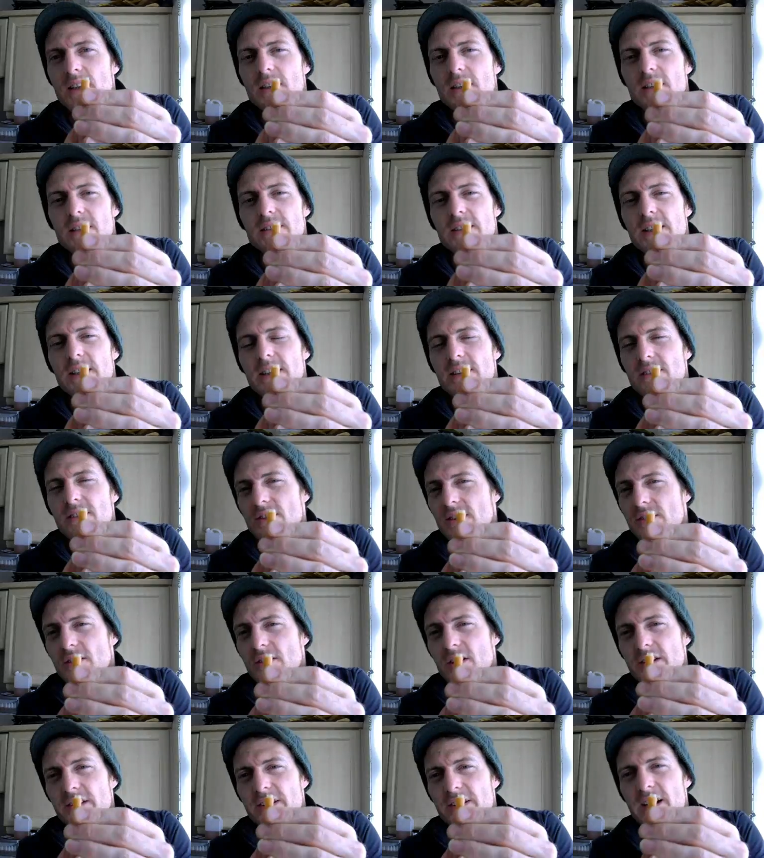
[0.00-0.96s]
Yeah, so
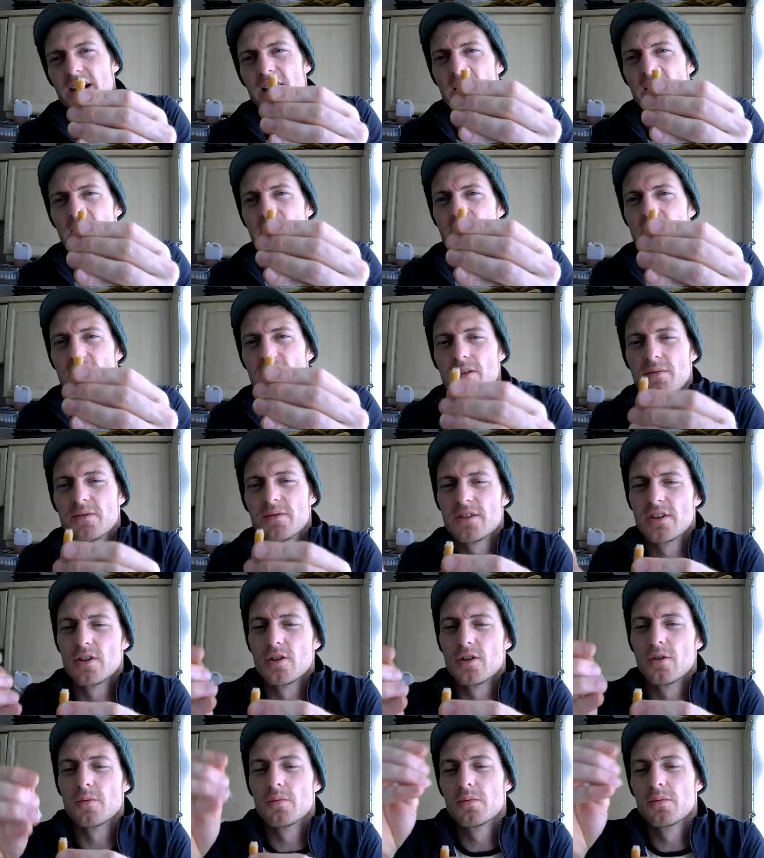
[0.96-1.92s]
you got that. I topped
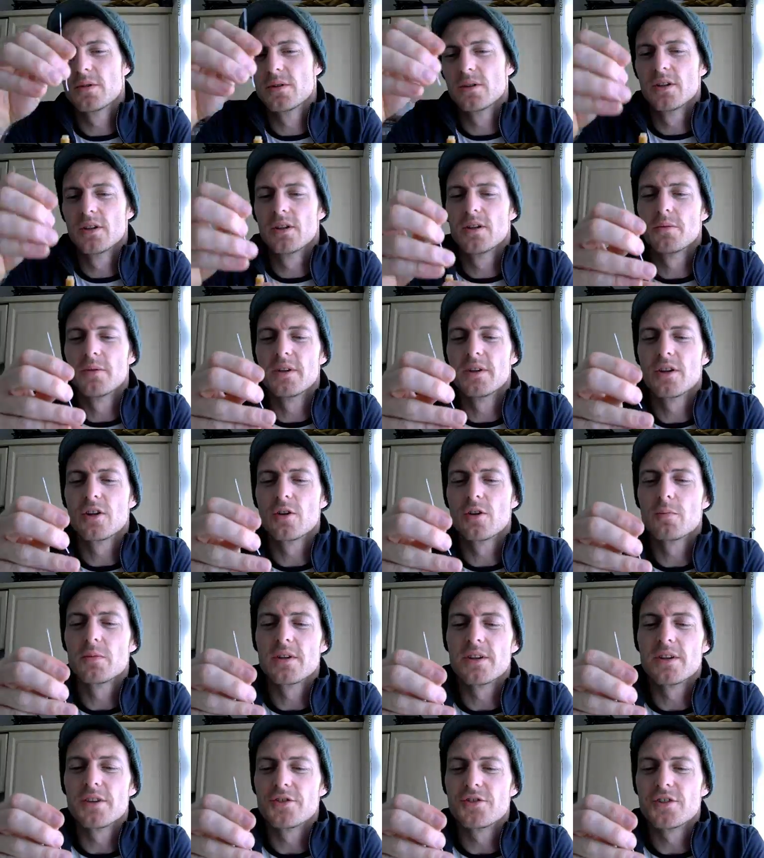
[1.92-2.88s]
it up with a
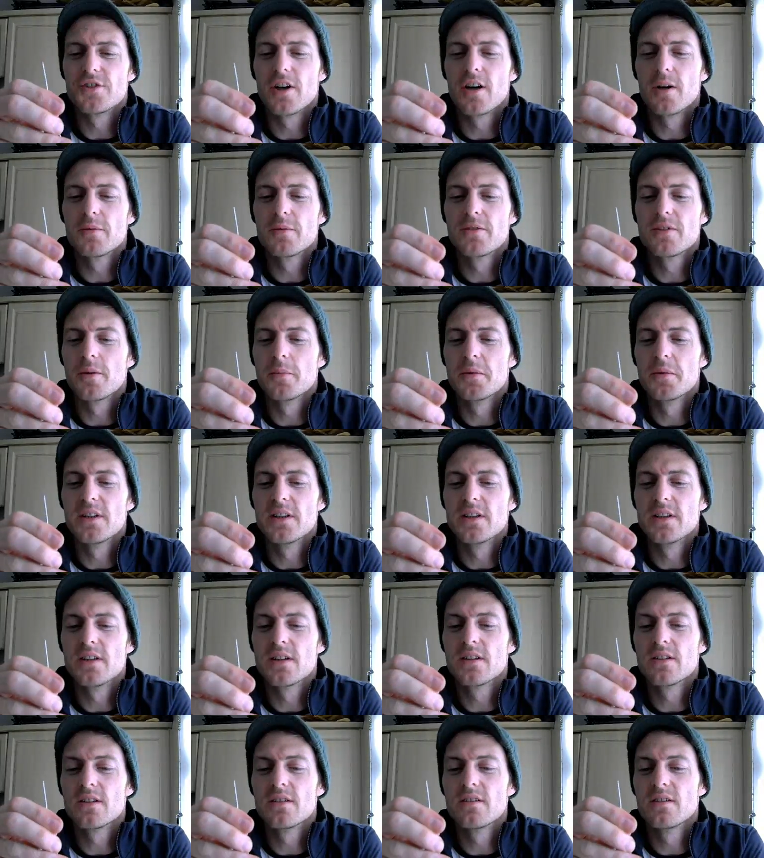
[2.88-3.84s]
couple of drops. I mean,
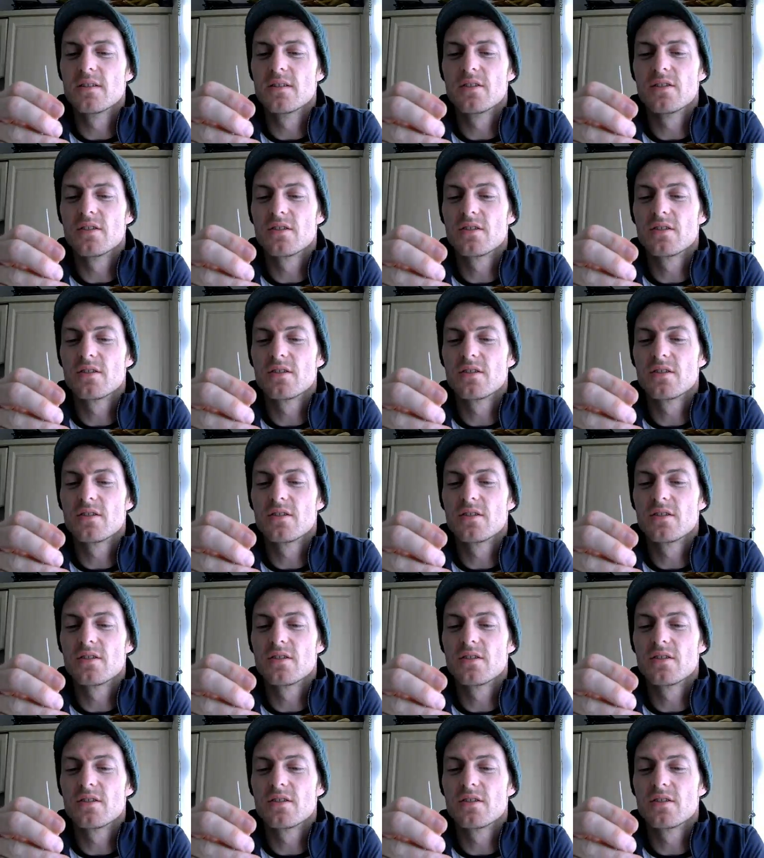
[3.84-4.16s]
you can just